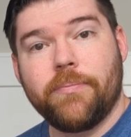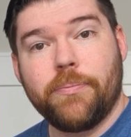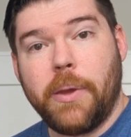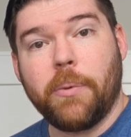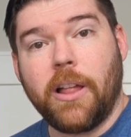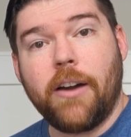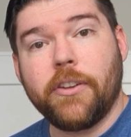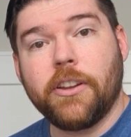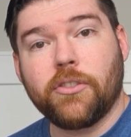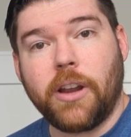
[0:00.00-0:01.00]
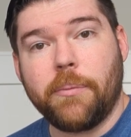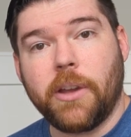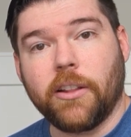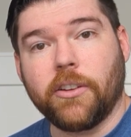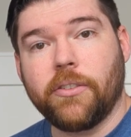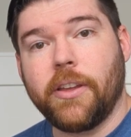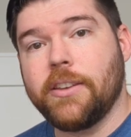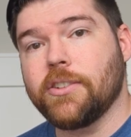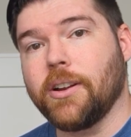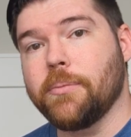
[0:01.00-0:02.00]
People often describe colors in
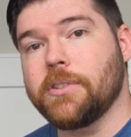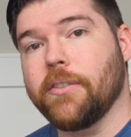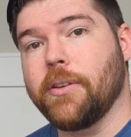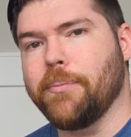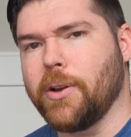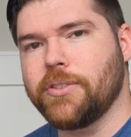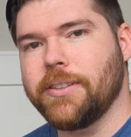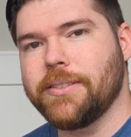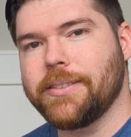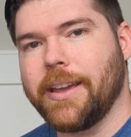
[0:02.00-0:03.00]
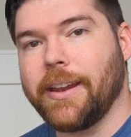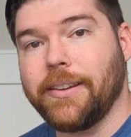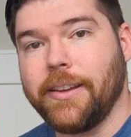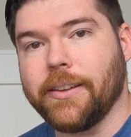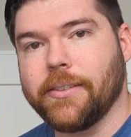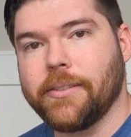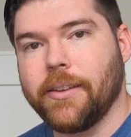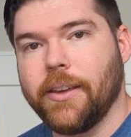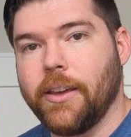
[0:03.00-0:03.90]
terms of emotions and ideas.